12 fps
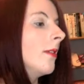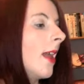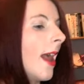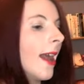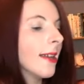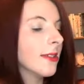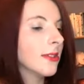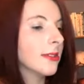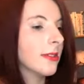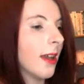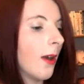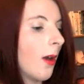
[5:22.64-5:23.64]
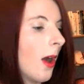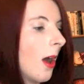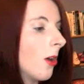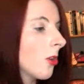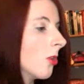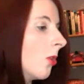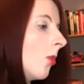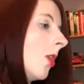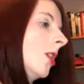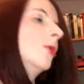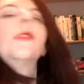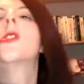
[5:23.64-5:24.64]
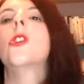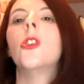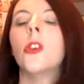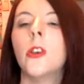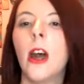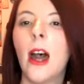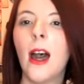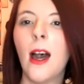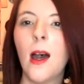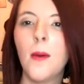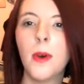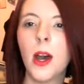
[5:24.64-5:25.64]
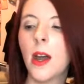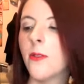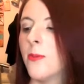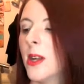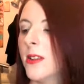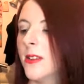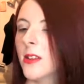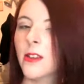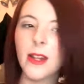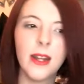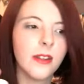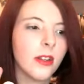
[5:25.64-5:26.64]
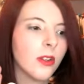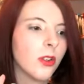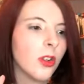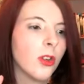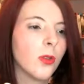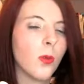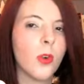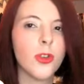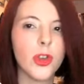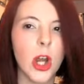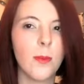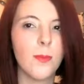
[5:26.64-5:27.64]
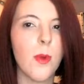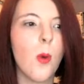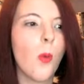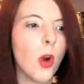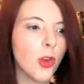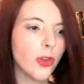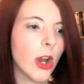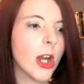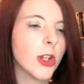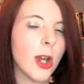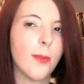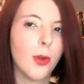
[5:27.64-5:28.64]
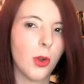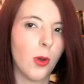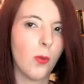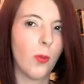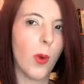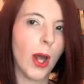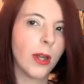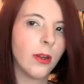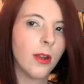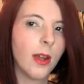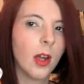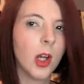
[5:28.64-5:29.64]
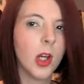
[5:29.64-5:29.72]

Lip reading: Next, I'll go on to, I basically just use one dry shampoo and one